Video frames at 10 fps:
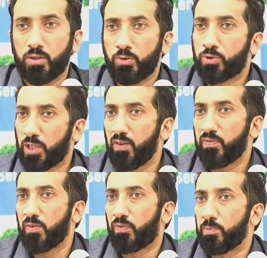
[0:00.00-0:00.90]
You saved
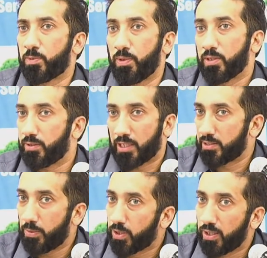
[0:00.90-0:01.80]
him from his parents. That's
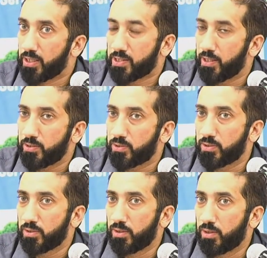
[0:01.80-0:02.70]
not what Allah says.
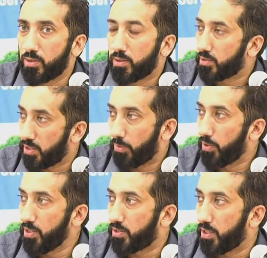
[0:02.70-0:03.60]
That's not what
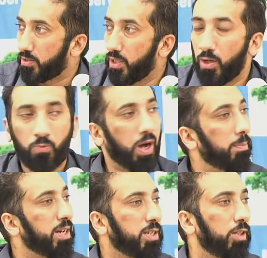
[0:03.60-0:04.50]
He says. Why am
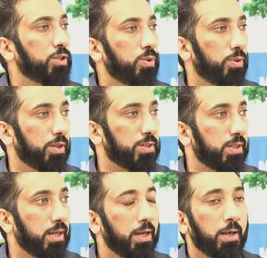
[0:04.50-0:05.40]
I telling you
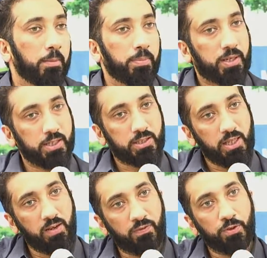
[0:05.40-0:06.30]
this? Because
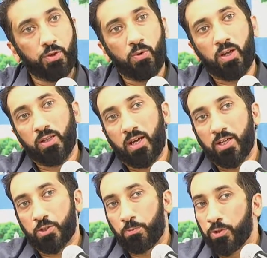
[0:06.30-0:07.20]
even though Allah
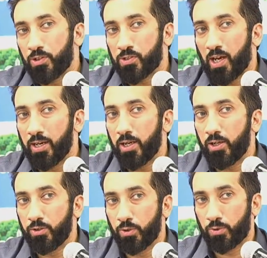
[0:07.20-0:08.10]
has put this ayah in the